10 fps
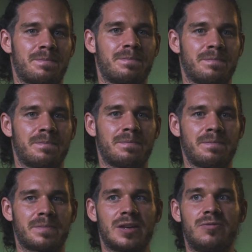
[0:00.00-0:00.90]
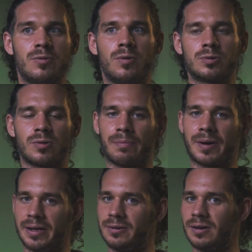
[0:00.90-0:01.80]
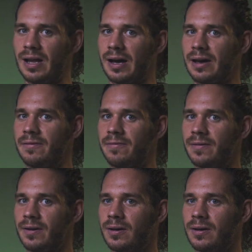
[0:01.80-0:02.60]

If you want to upgrade your life,